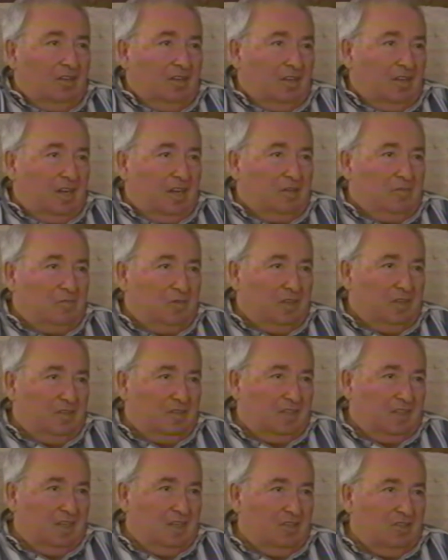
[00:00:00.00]
the railway
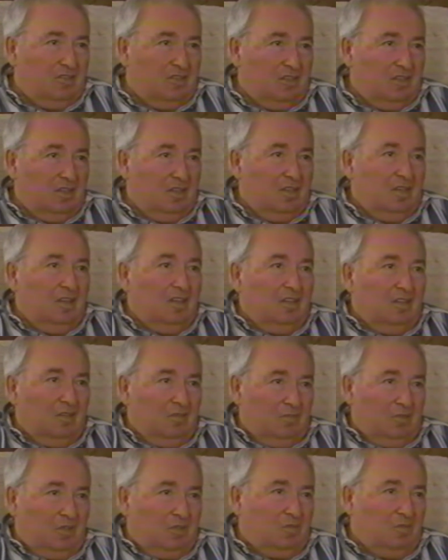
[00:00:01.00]
station there
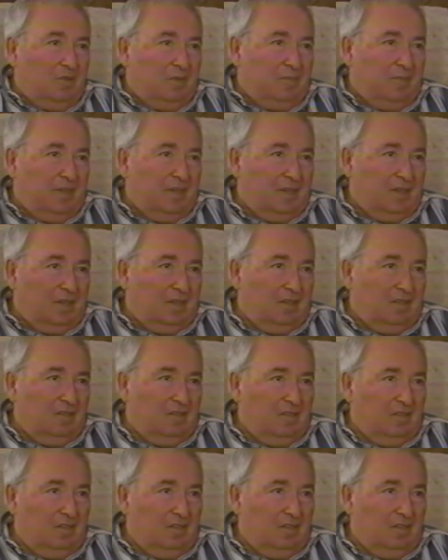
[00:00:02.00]
were 2 American